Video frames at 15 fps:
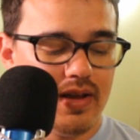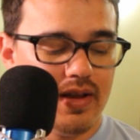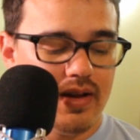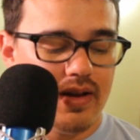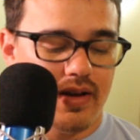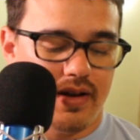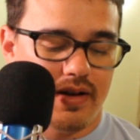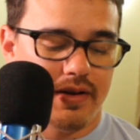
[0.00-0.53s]

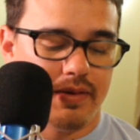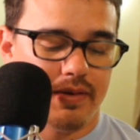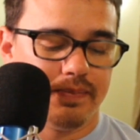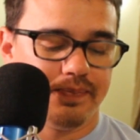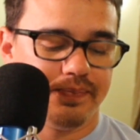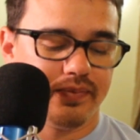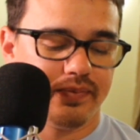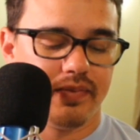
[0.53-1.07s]
Um,
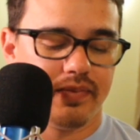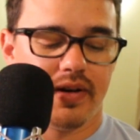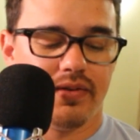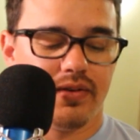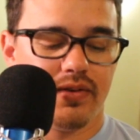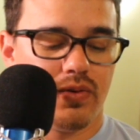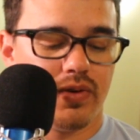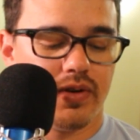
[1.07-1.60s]
but of
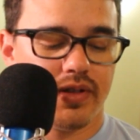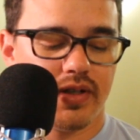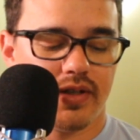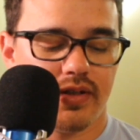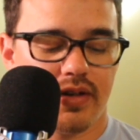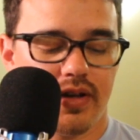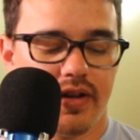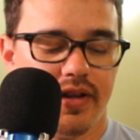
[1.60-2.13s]
course,
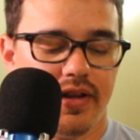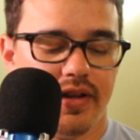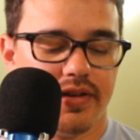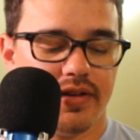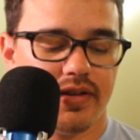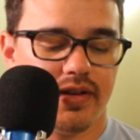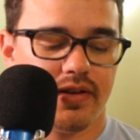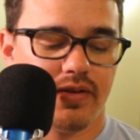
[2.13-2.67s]
uh, he gets
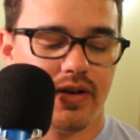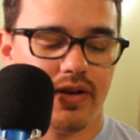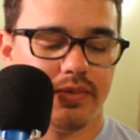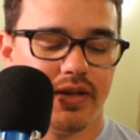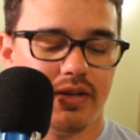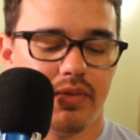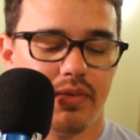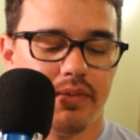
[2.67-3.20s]

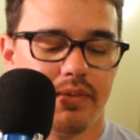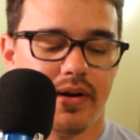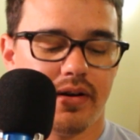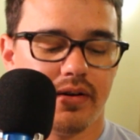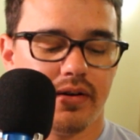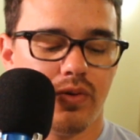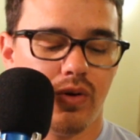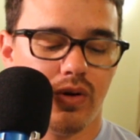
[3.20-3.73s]
interrupted by Baron
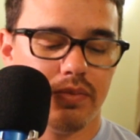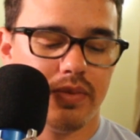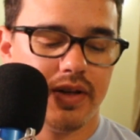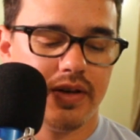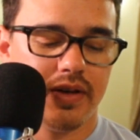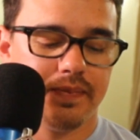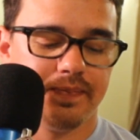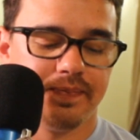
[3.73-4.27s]
Corbin.